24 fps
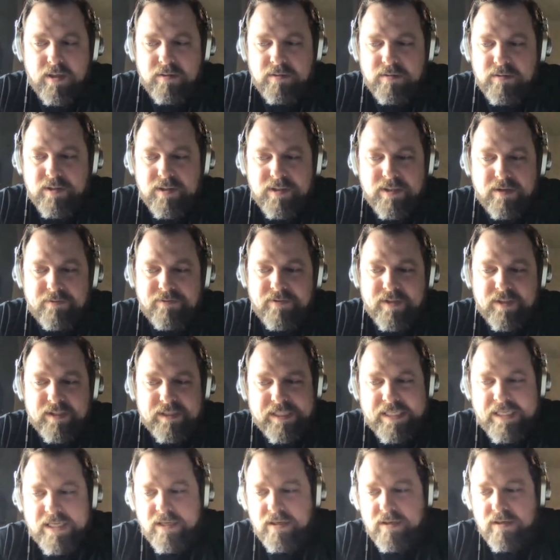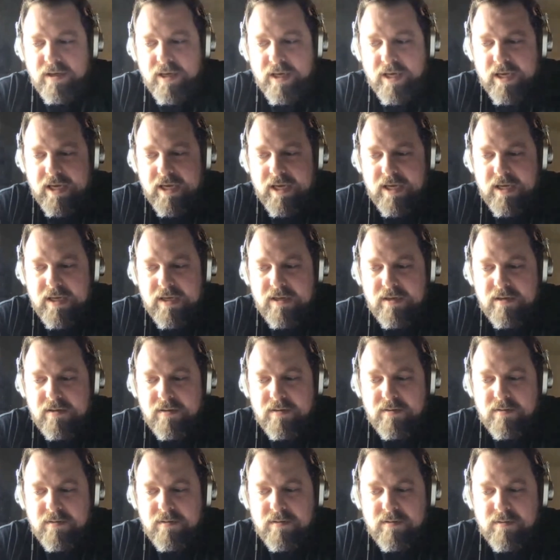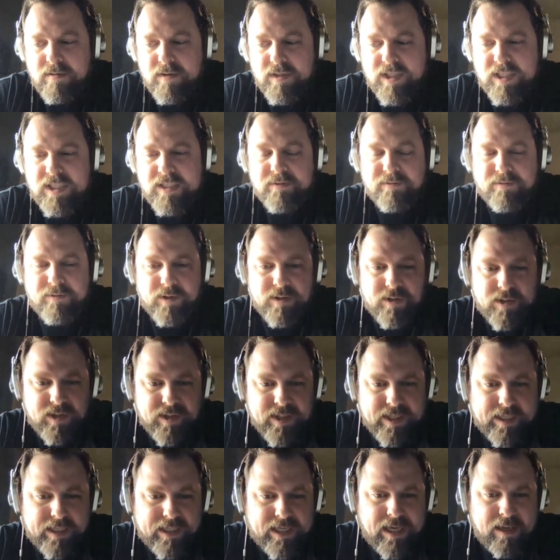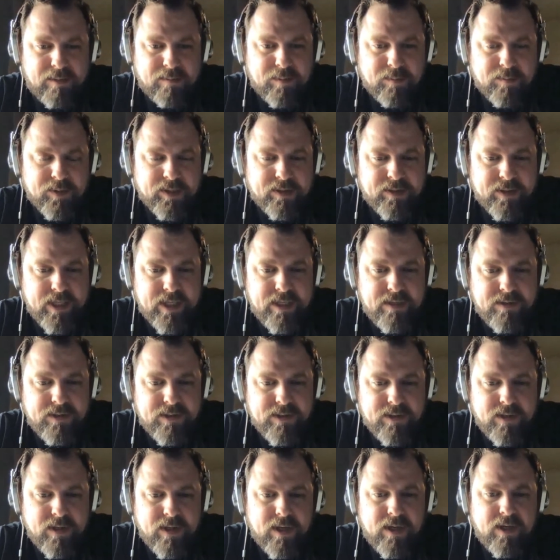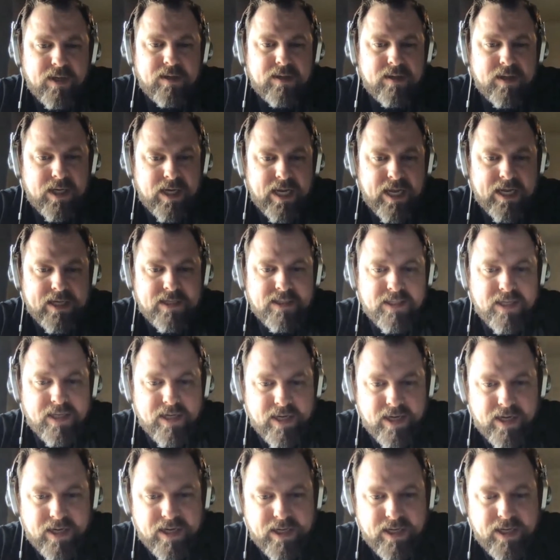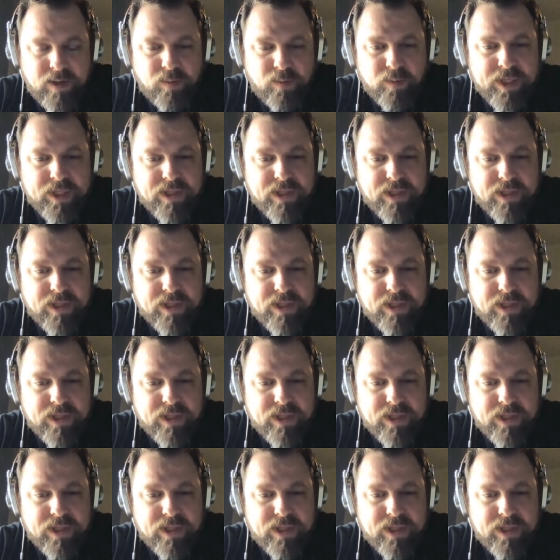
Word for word: definitely a different set of capabilities than S A I.